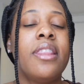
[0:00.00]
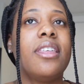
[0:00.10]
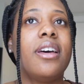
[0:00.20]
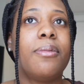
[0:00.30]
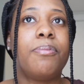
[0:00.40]

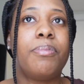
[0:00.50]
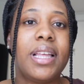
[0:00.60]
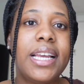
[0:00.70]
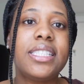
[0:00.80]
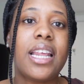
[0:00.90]
The
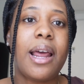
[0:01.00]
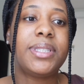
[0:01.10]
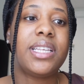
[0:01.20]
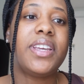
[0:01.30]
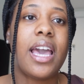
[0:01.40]
place that I
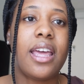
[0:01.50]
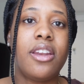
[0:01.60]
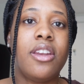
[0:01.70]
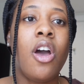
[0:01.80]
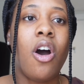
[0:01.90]
was living at in